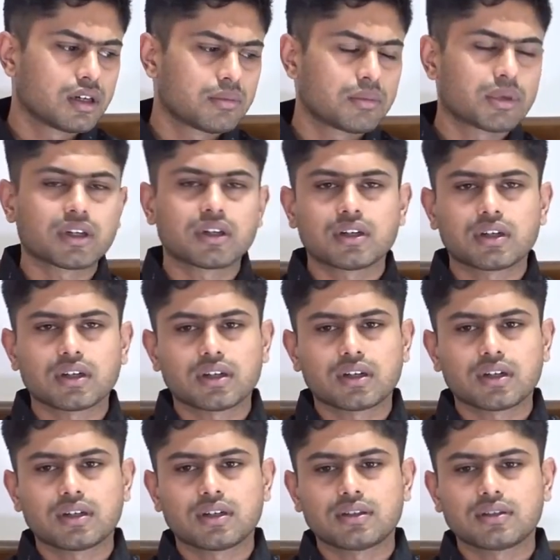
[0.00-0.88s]
But
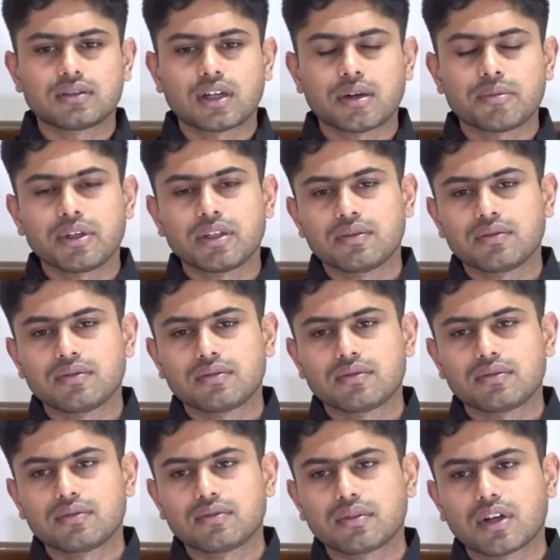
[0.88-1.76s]
I mean,
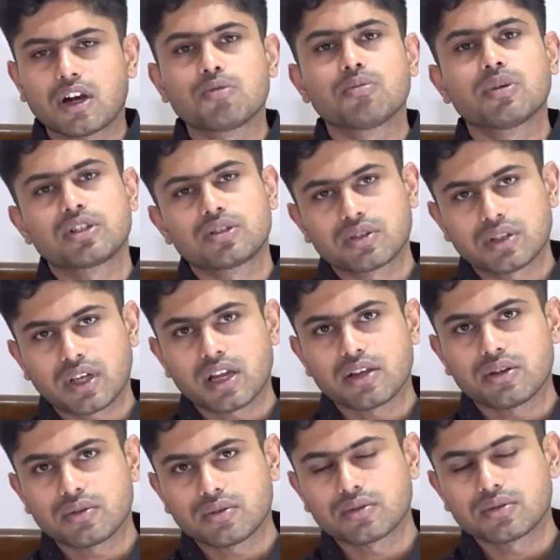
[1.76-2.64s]
how much
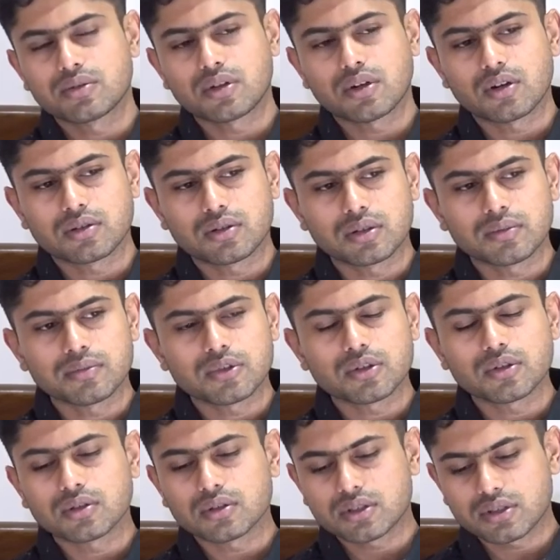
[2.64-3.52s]
can you talk to him?
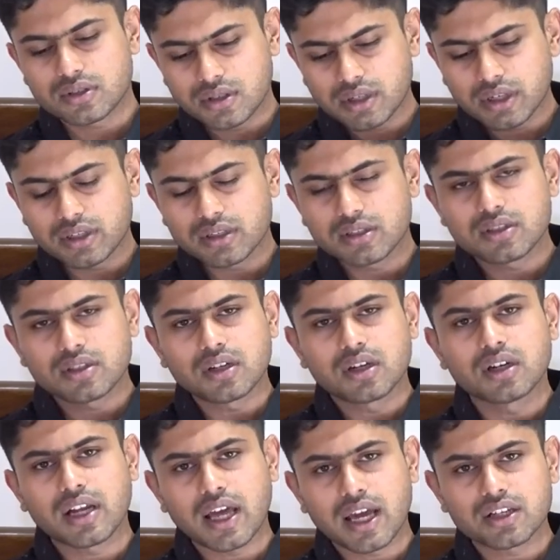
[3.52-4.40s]
So strict,
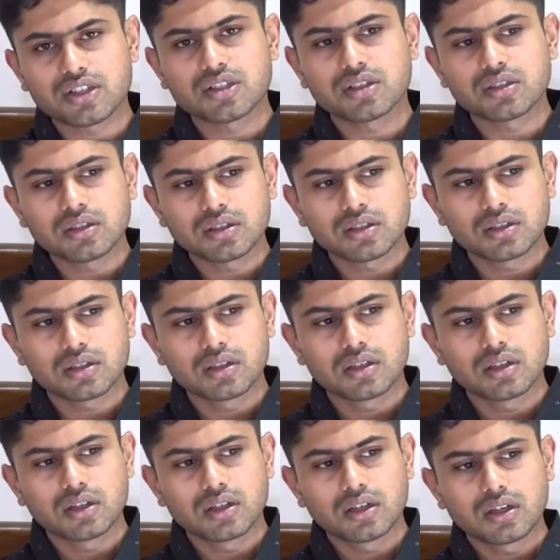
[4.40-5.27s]
stern action
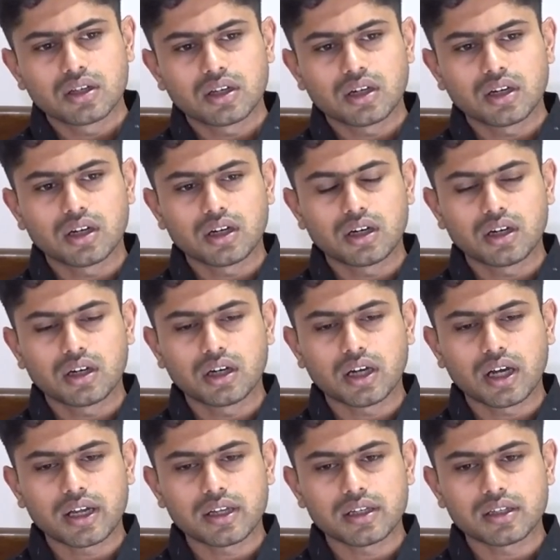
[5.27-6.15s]

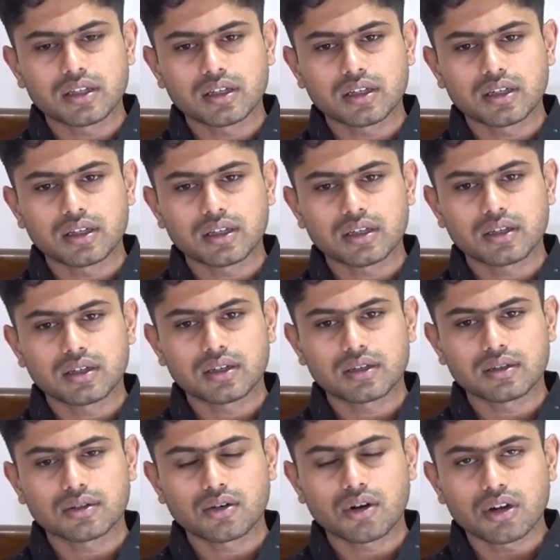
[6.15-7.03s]
and
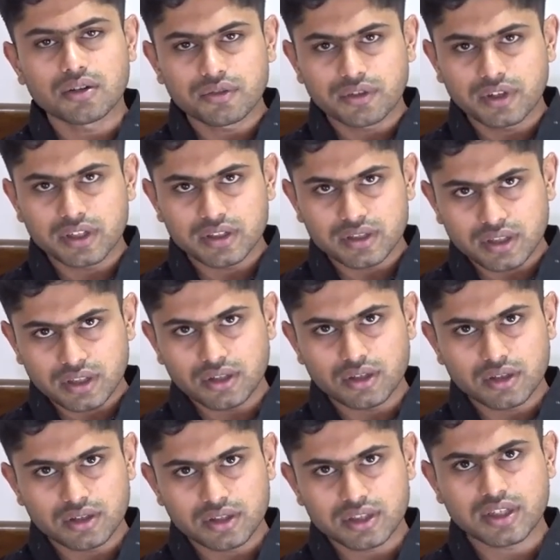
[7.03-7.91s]
confidence in
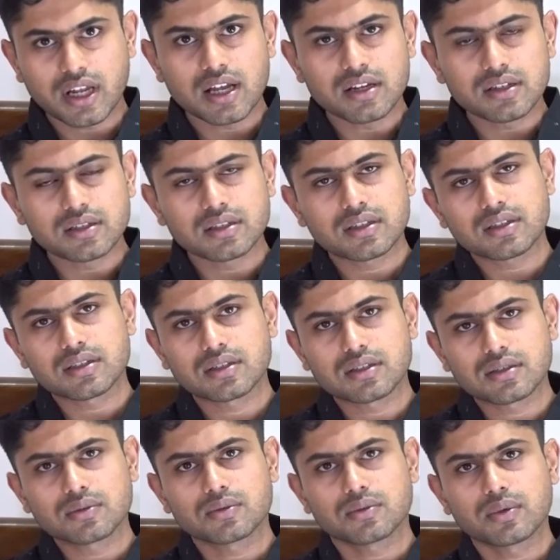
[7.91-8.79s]
your stance
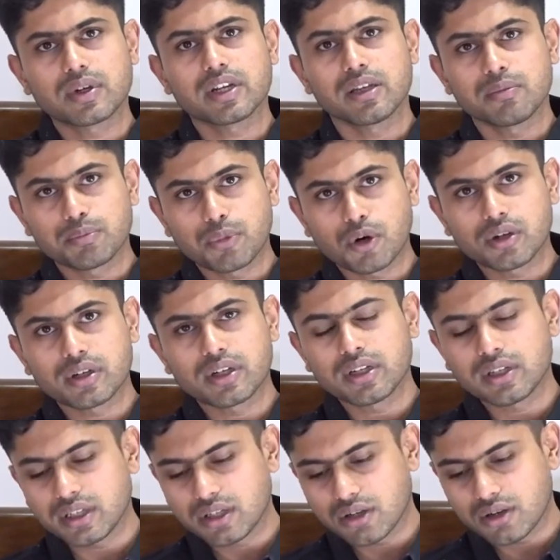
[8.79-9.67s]
is very
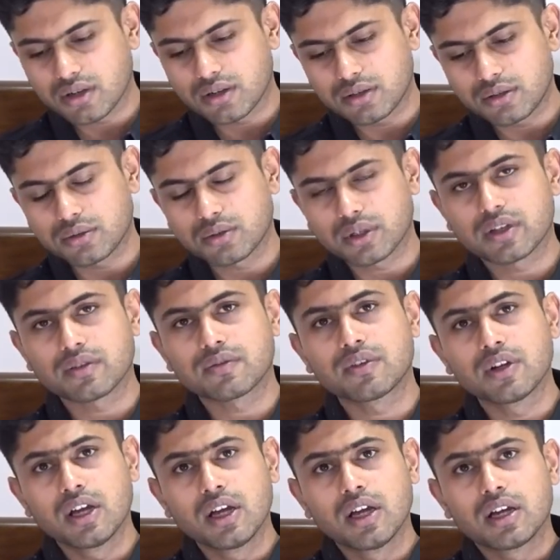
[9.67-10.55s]
important in order to
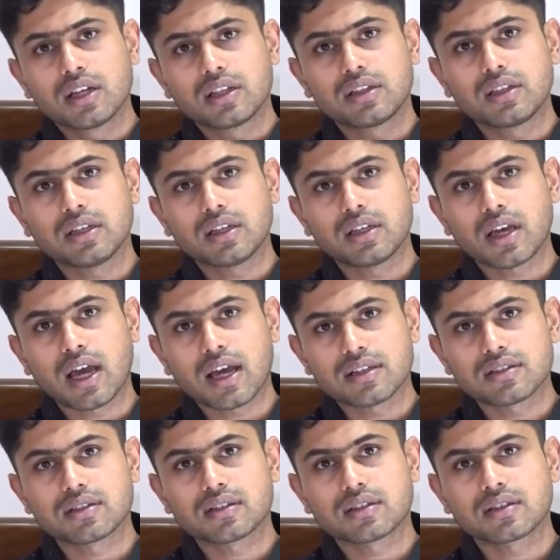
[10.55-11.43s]
give the
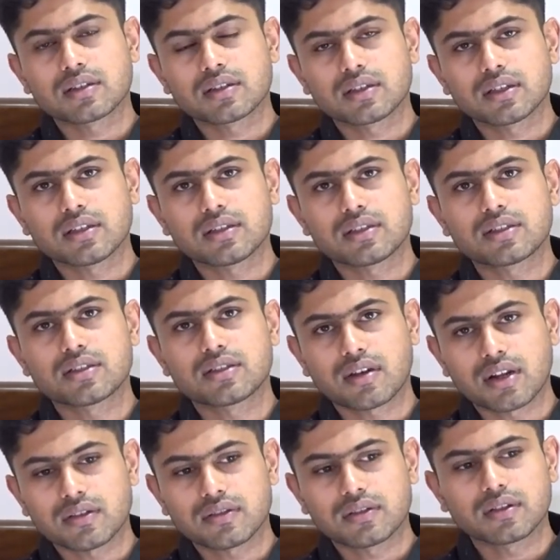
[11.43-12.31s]
answer its
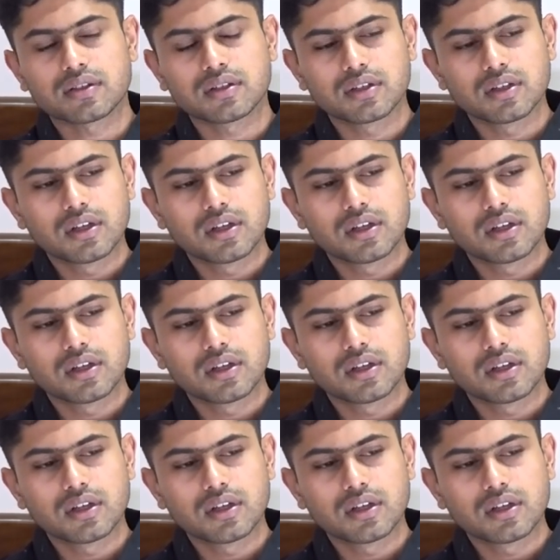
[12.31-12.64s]
strength.